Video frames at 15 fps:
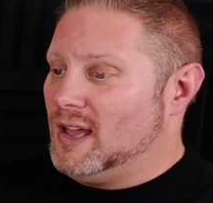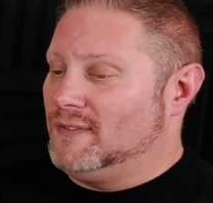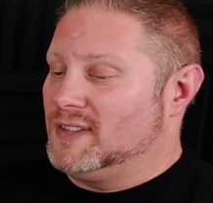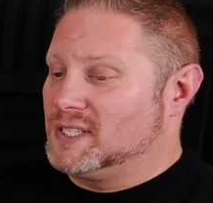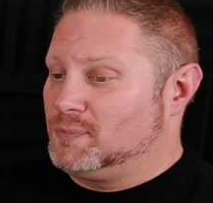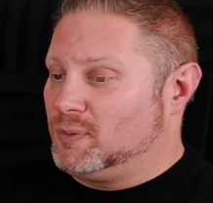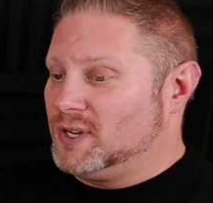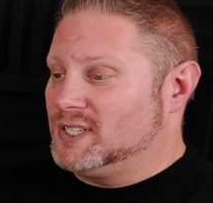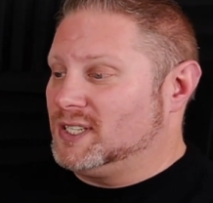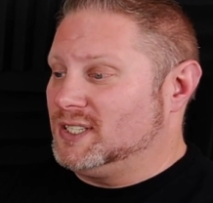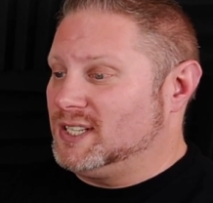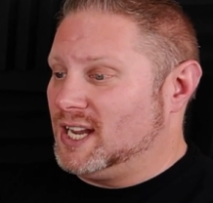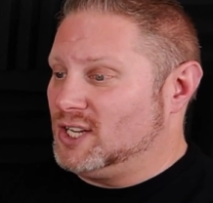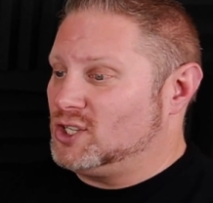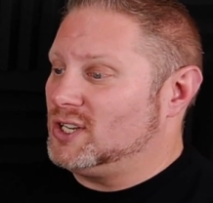This
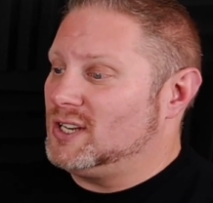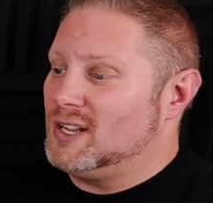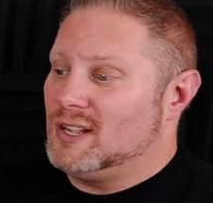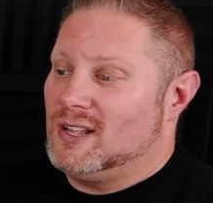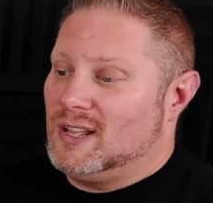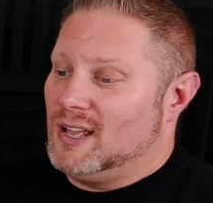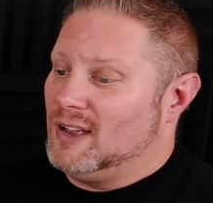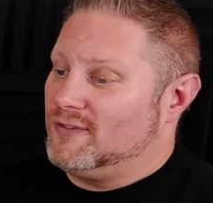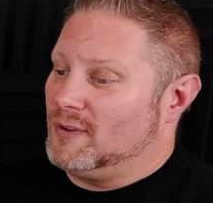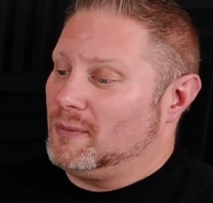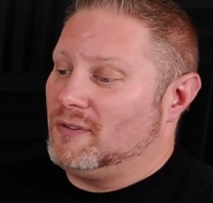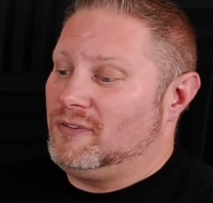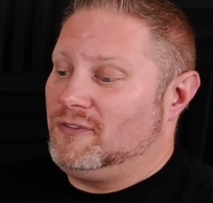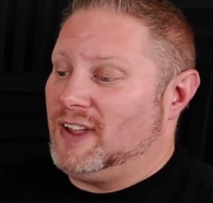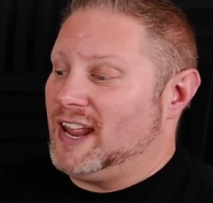presentation
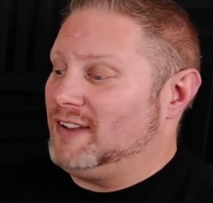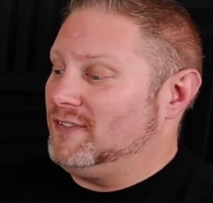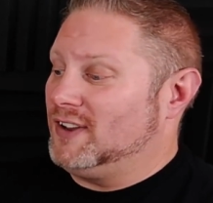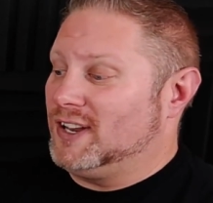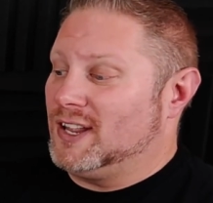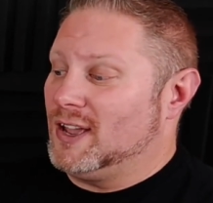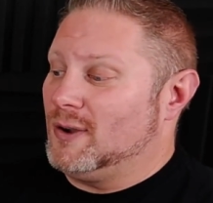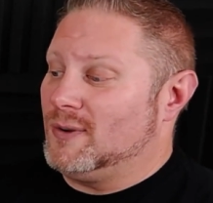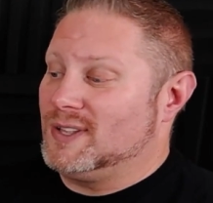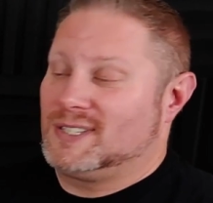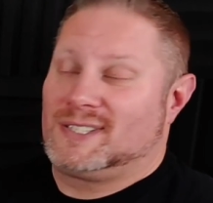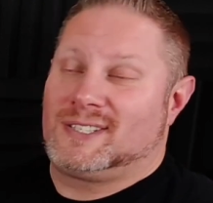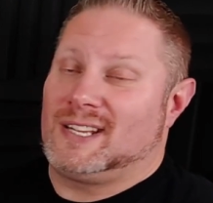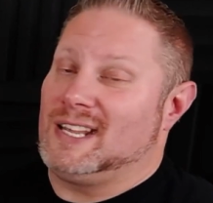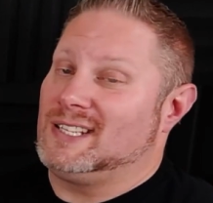from a fan video
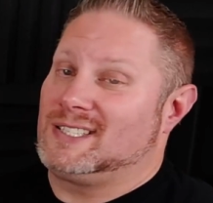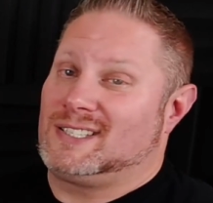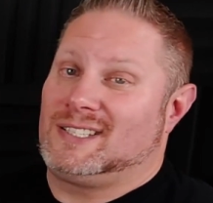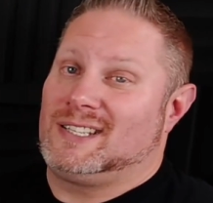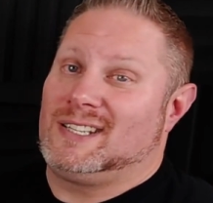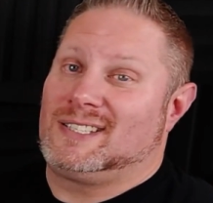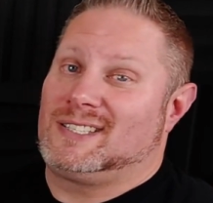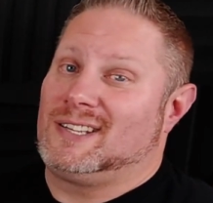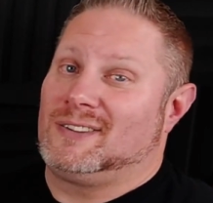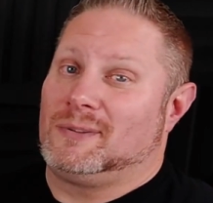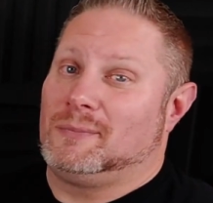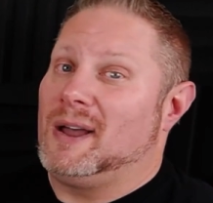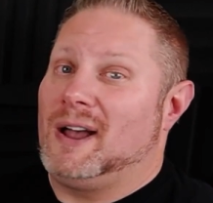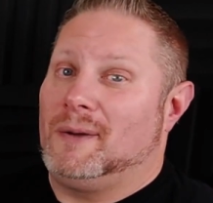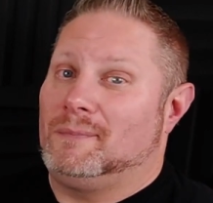is still
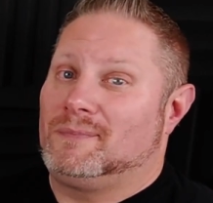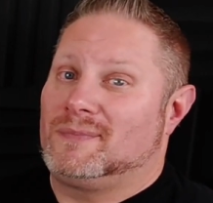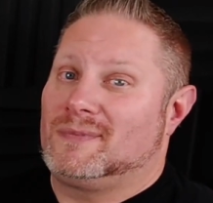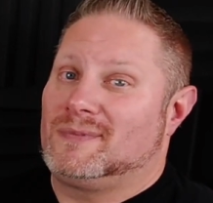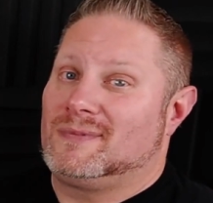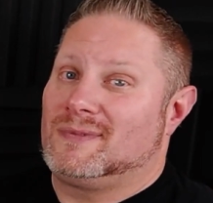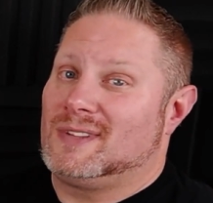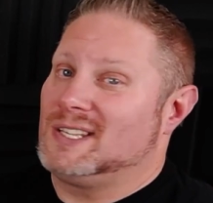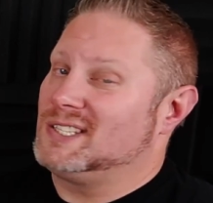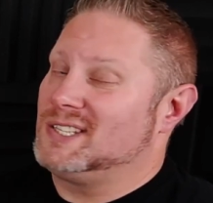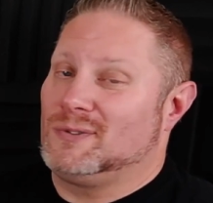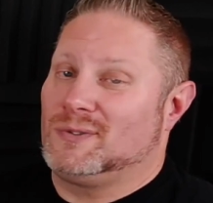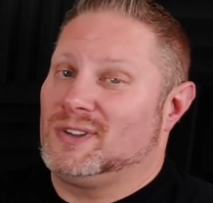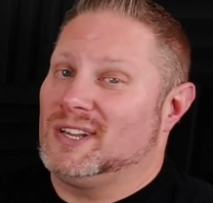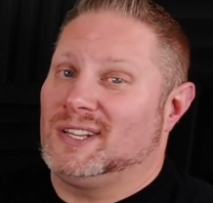the bomb. It's
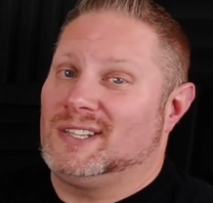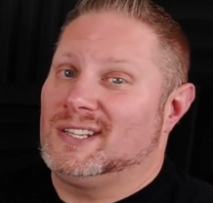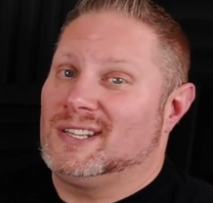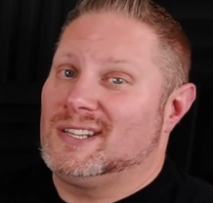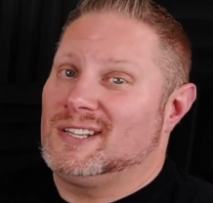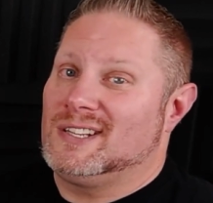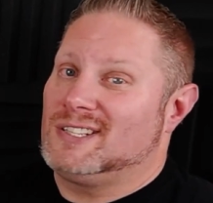still good.